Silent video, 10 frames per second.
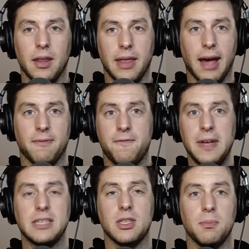that
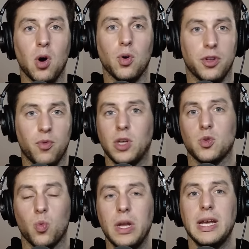fits the mold of
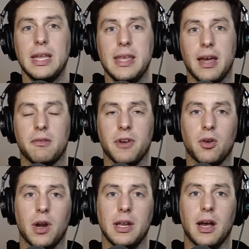what's winning in the
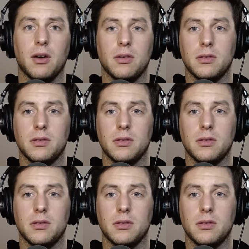NFL right now?